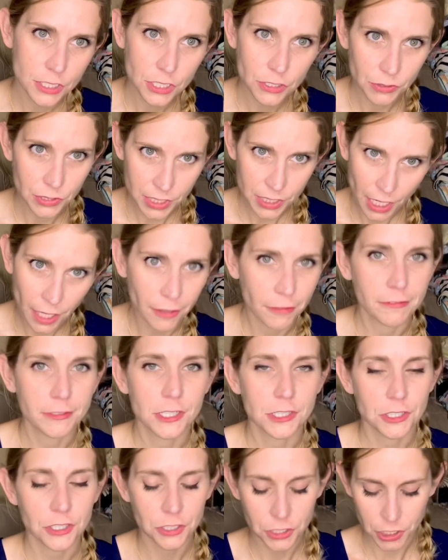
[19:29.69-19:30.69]
to a
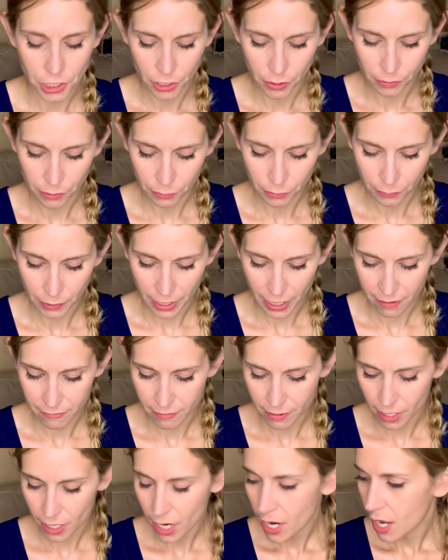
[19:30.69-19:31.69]
television show or
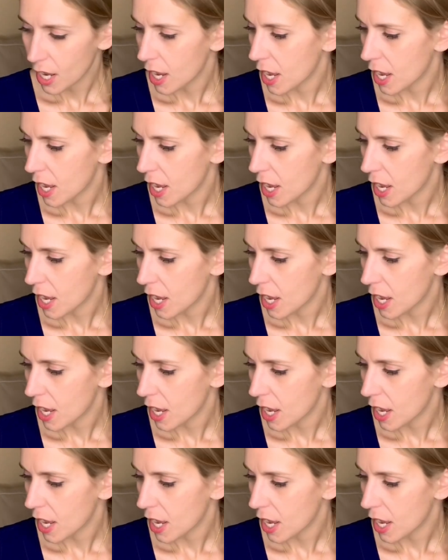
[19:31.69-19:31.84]
whatever,